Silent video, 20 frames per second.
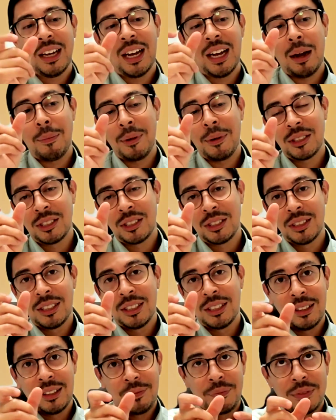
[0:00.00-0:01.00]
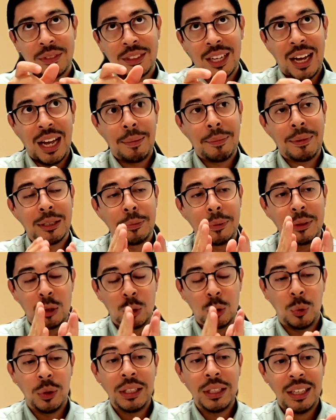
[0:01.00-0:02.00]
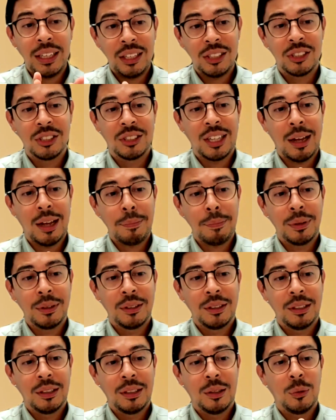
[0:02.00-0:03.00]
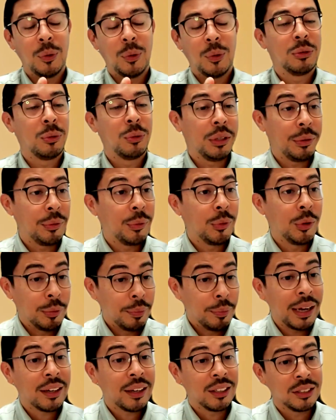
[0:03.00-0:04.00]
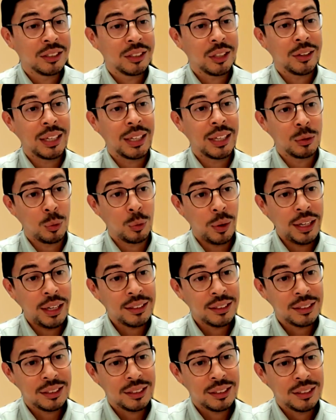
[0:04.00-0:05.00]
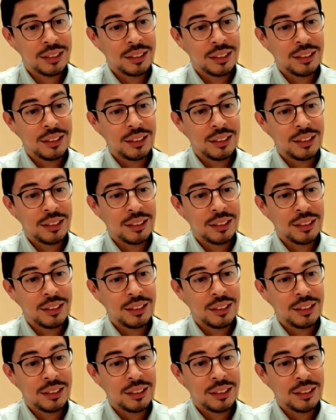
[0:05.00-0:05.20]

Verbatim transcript: How much time is between each step, which we, we might consider as waste.